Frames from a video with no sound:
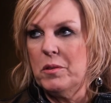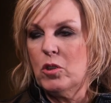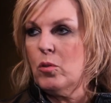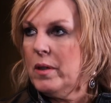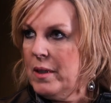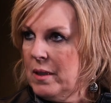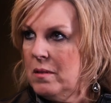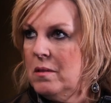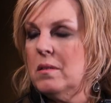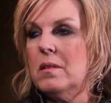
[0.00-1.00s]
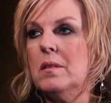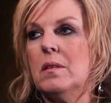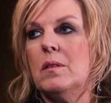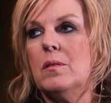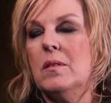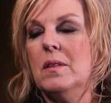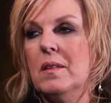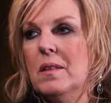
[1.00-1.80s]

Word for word: on the trains, you know.